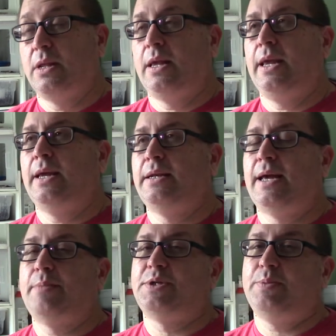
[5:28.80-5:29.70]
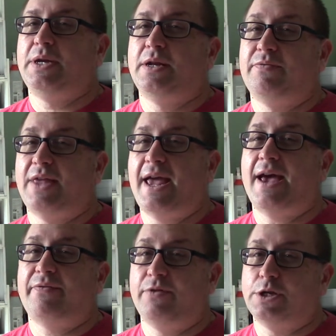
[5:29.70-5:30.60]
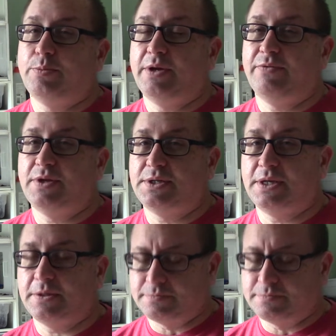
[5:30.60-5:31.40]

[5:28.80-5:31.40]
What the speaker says: And I'm speaking of the half-inch PVC.